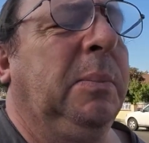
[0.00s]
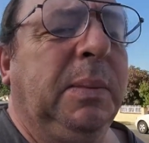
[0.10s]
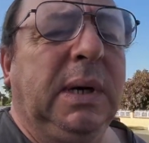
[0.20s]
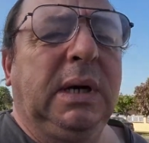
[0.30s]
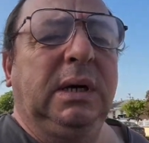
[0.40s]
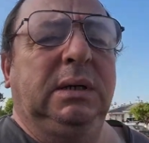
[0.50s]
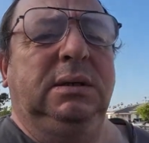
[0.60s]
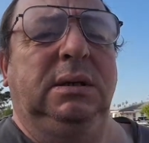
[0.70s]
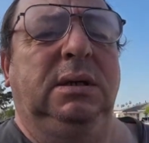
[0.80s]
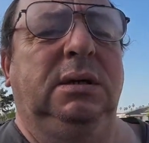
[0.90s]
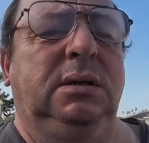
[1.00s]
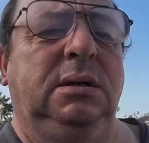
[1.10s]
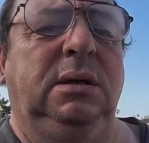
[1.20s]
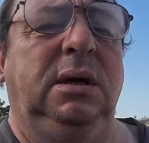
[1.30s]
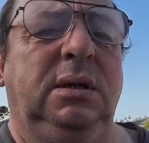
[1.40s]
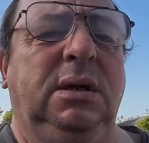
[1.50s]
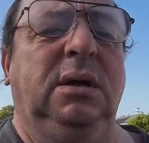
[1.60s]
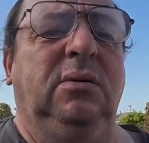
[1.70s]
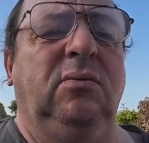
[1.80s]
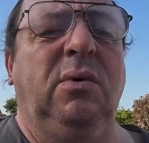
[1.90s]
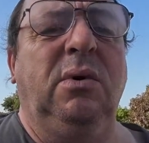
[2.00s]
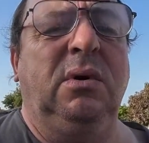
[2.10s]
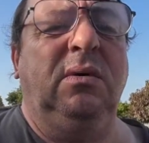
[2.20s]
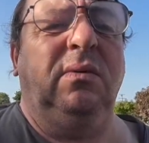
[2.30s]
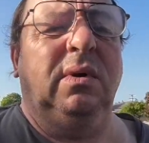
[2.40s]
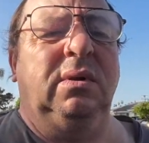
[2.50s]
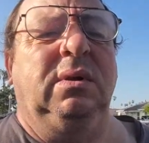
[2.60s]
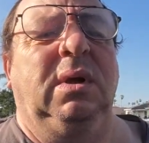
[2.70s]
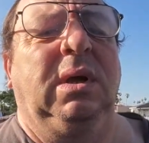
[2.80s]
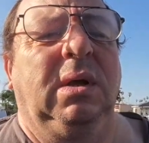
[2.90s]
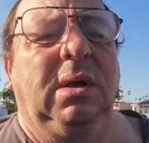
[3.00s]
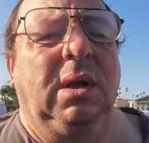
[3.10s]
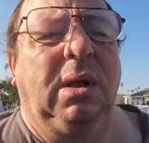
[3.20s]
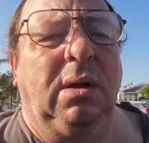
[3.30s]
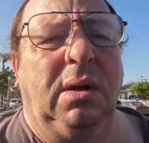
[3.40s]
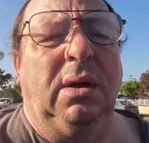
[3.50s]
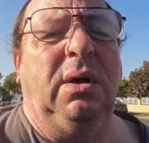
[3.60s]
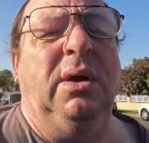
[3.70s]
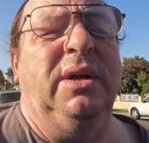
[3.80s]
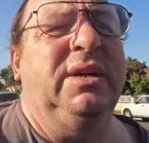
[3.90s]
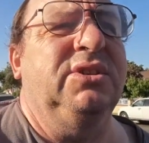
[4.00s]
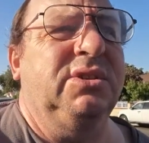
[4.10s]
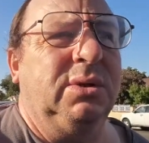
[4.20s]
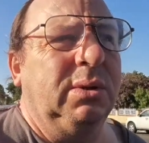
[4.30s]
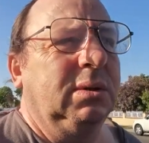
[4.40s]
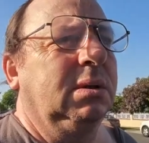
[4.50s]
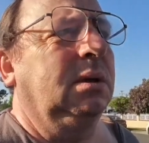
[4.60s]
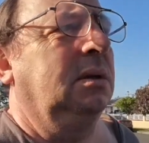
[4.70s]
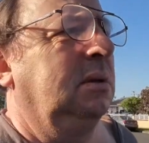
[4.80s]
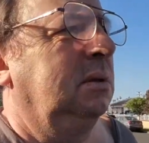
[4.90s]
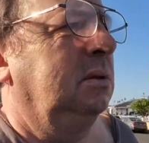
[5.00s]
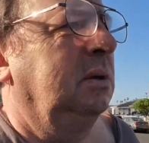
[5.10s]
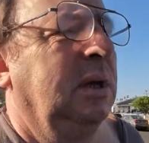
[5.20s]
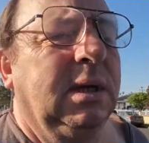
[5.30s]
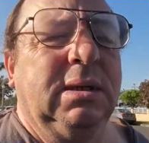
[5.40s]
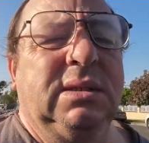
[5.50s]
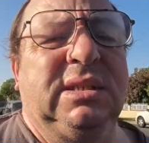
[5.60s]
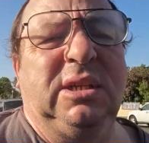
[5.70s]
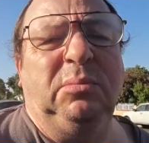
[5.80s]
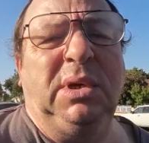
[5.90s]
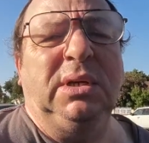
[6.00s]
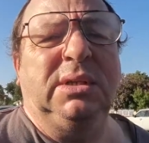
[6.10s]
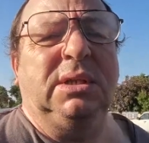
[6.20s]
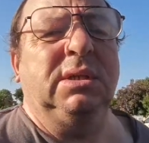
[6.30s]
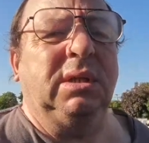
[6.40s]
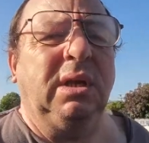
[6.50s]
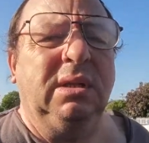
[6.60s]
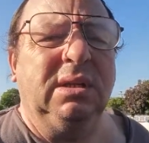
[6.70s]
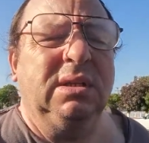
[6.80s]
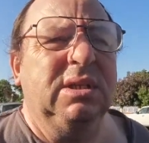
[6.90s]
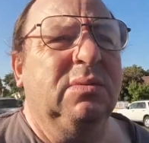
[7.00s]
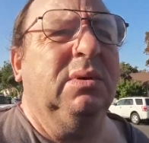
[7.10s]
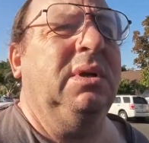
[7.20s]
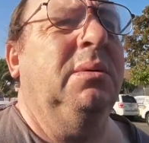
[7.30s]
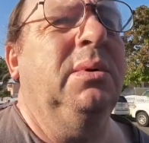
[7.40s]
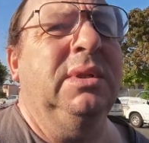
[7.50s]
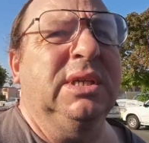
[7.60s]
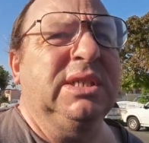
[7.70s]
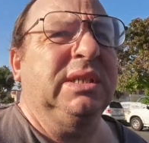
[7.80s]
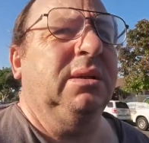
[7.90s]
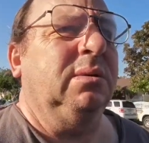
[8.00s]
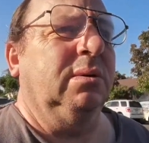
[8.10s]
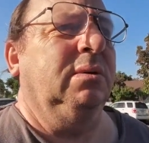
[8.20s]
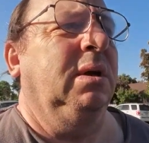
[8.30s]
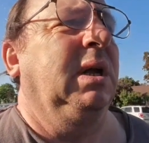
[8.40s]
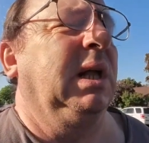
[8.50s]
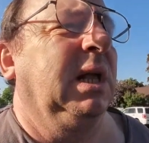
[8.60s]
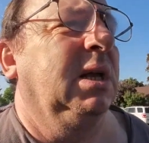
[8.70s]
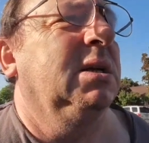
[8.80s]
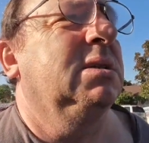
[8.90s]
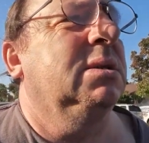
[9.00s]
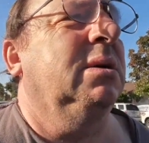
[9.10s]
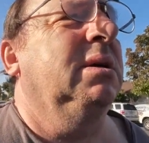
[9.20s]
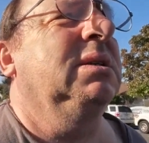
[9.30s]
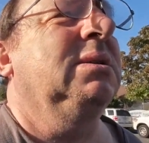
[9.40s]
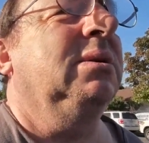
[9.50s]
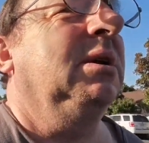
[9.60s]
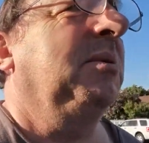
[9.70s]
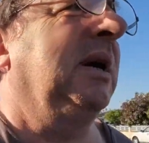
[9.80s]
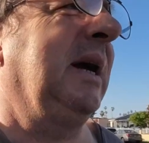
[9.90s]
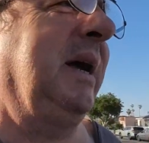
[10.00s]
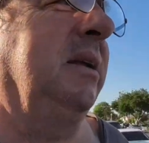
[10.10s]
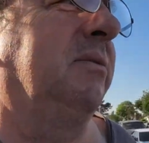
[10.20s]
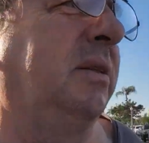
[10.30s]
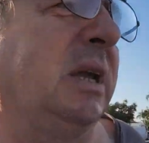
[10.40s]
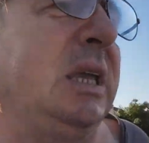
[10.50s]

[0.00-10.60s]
but it can work with horizontal stabilization. I think that's what I'm gonna set on. So it's gonna be kind of like